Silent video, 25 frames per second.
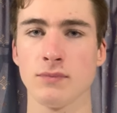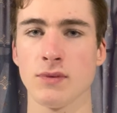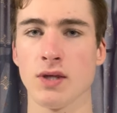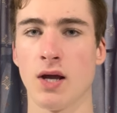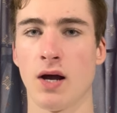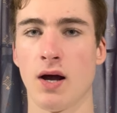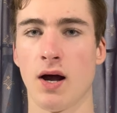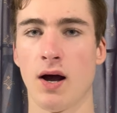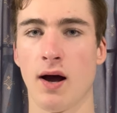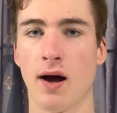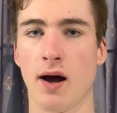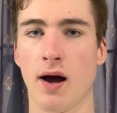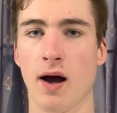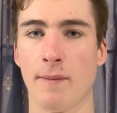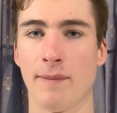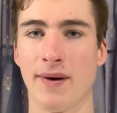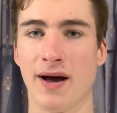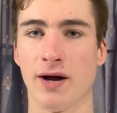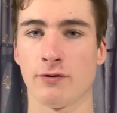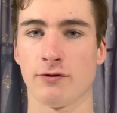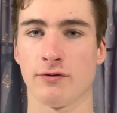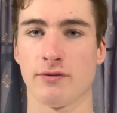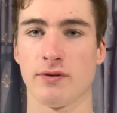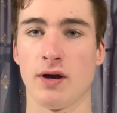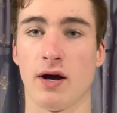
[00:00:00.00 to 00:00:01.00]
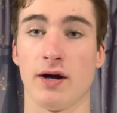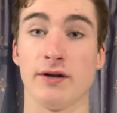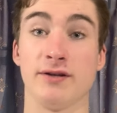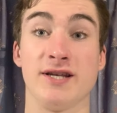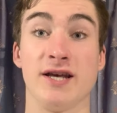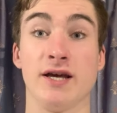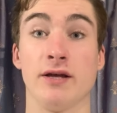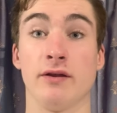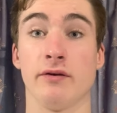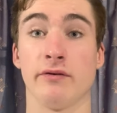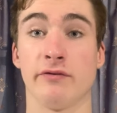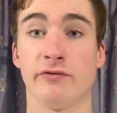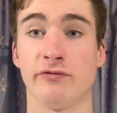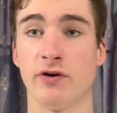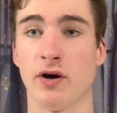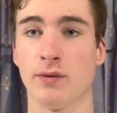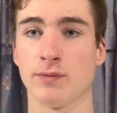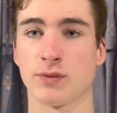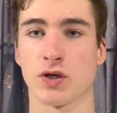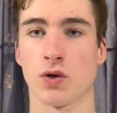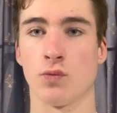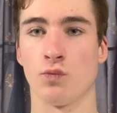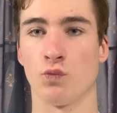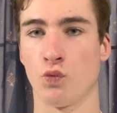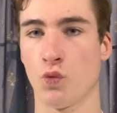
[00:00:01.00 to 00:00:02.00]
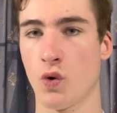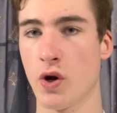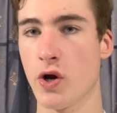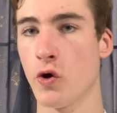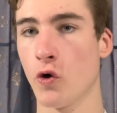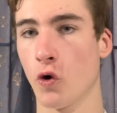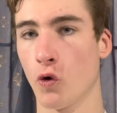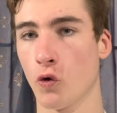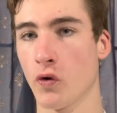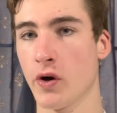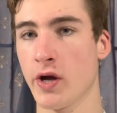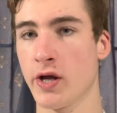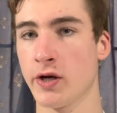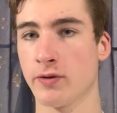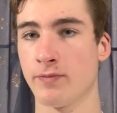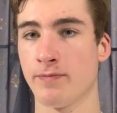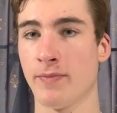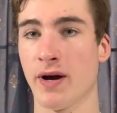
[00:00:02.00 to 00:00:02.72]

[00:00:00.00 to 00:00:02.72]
about the idea that firms can reorient